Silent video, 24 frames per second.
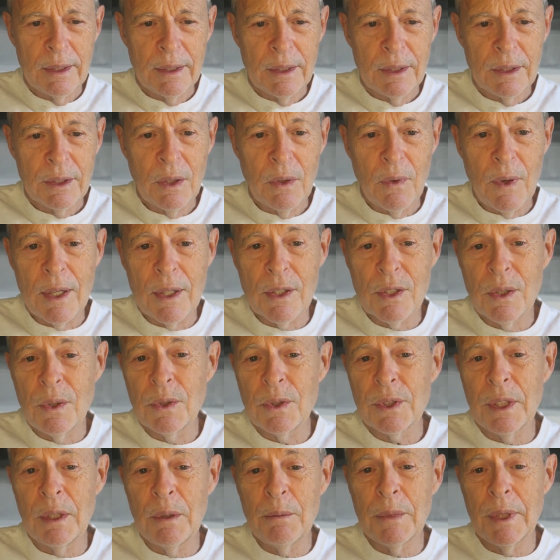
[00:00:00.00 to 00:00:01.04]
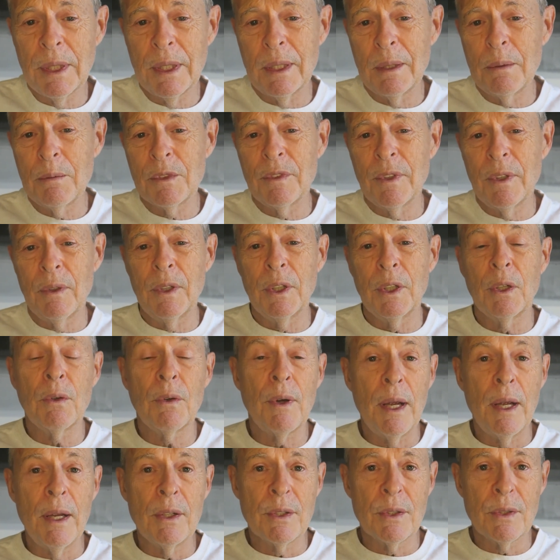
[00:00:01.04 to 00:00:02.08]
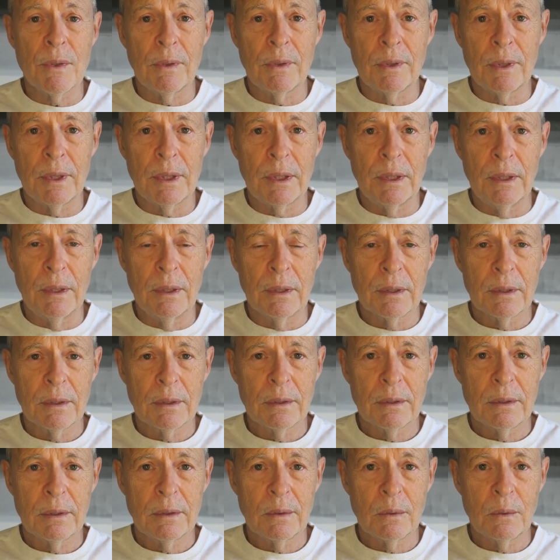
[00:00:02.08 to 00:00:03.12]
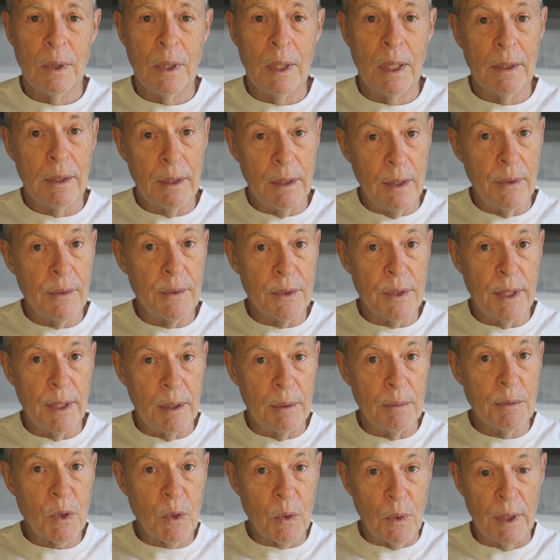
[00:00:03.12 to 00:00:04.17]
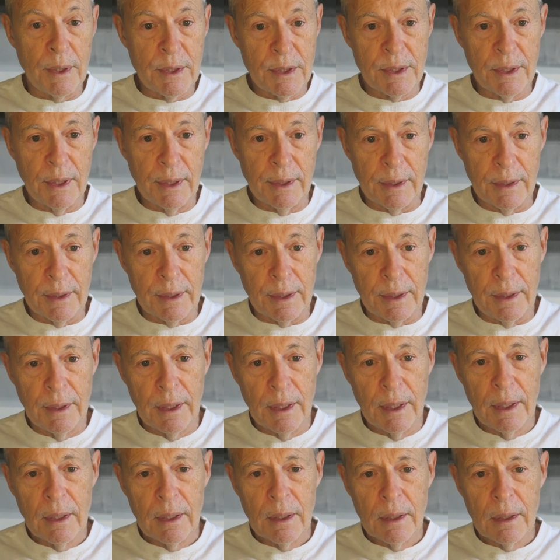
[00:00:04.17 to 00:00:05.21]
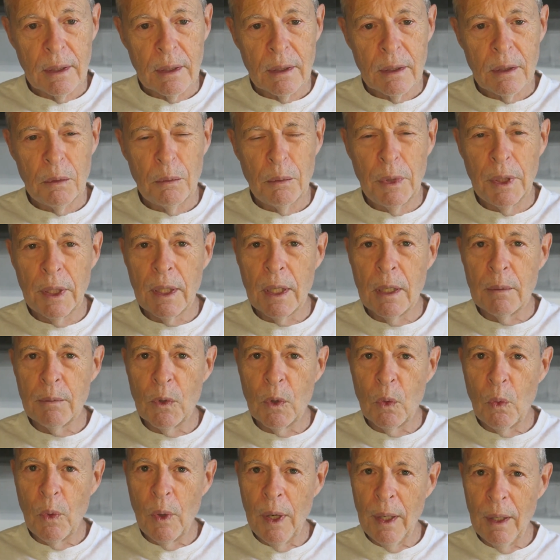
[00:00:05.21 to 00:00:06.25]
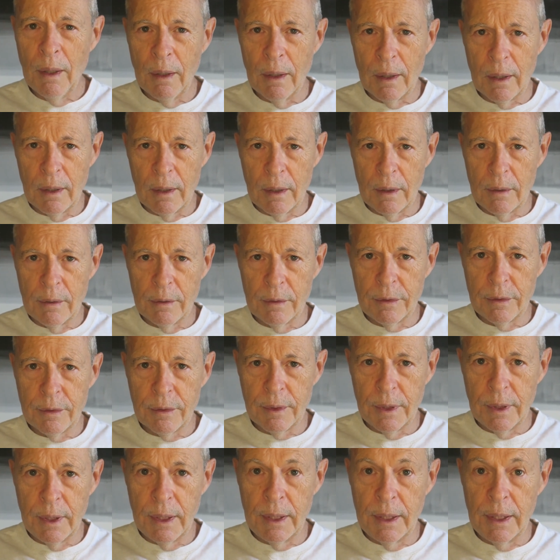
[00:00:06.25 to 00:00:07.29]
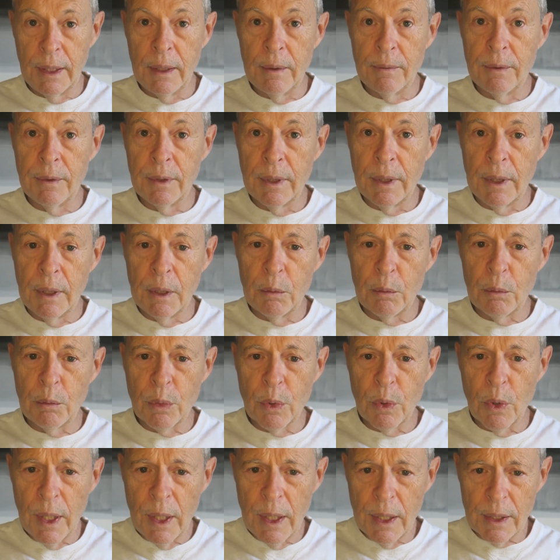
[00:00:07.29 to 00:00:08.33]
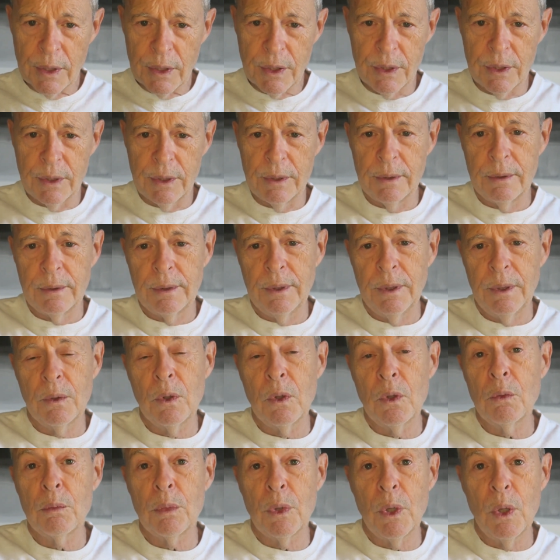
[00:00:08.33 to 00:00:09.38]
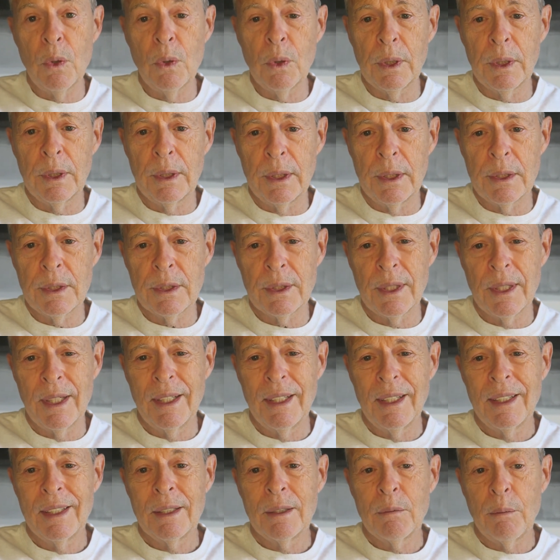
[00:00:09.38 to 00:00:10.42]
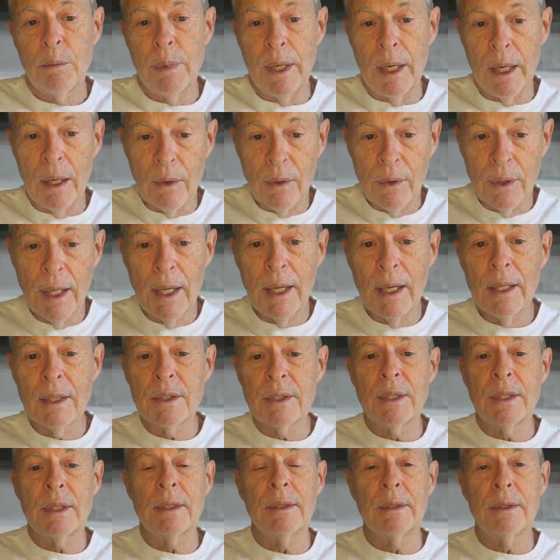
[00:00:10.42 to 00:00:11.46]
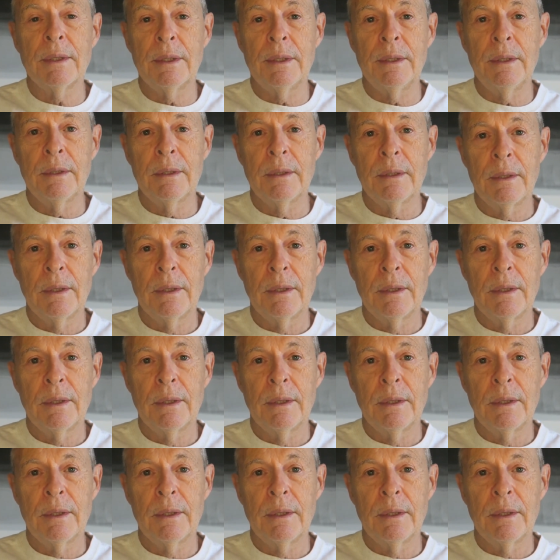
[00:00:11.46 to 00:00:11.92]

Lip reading: So as you sometimes very gradually, while at other times quite suddenly, become aware of and even embrace your own brokenness, paradoxically,